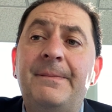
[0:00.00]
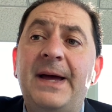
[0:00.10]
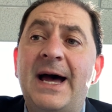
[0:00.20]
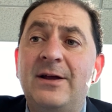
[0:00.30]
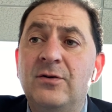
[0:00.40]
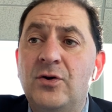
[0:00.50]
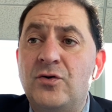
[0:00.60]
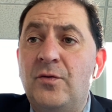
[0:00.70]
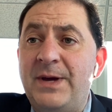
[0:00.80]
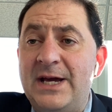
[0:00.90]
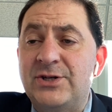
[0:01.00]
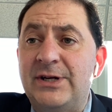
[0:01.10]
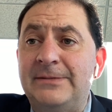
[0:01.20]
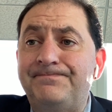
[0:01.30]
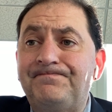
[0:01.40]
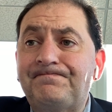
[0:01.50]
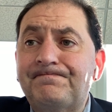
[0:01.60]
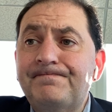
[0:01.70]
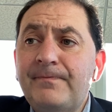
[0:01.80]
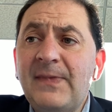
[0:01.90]
at your local pantry.
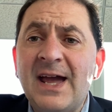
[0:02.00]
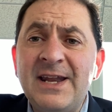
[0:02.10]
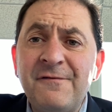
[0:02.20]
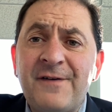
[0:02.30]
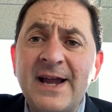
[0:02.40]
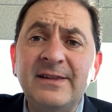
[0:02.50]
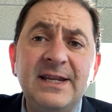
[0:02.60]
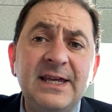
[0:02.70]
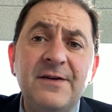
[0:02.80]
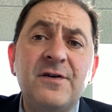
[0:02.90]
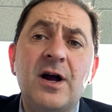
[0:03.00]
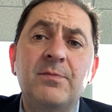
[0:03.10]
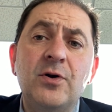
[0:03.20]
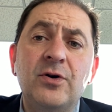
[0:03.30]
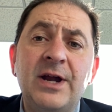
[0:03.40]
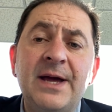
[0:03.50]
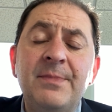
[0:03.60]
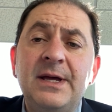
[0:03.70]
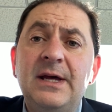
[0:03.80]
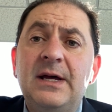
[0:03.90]
And then finally, the gift card program.